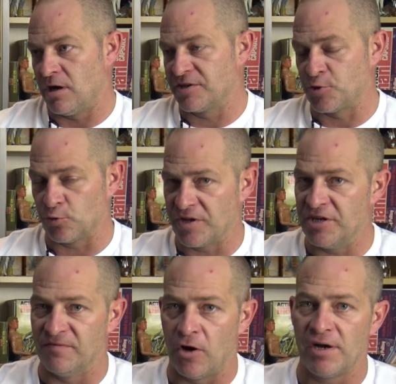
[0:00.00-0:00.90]
took the
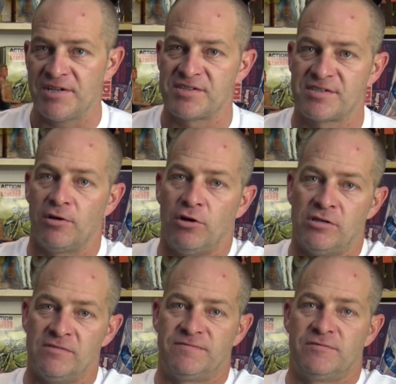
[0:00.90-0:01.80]
advice
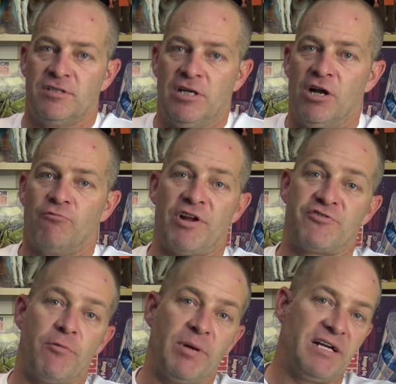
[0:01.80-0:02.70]
of
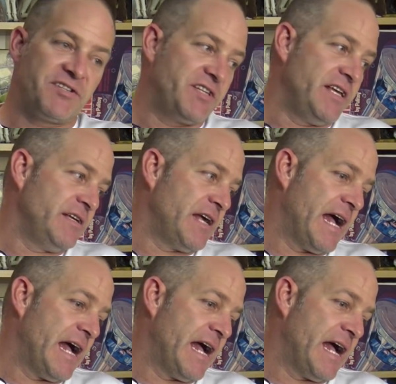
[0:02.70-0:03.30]
retro blasting,